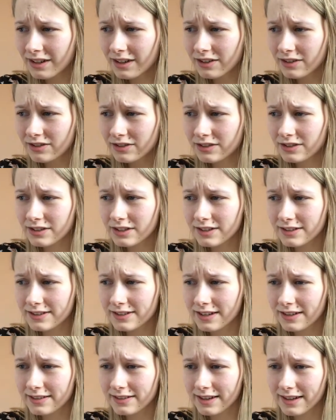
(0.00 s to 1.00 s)

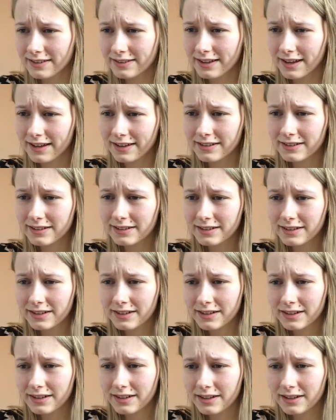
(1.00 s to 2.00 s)
says that
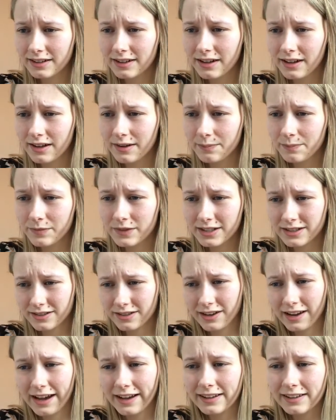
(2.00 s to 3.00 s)
it's
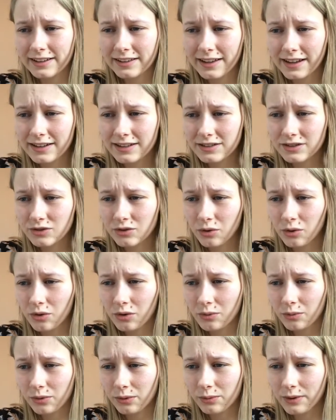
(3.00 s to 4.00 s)
unlikely that Sean
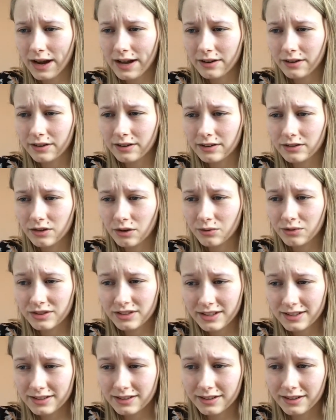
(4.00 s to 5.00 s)
will rat on his own
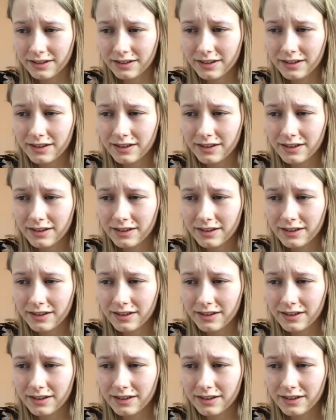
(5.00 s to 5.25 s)
sister,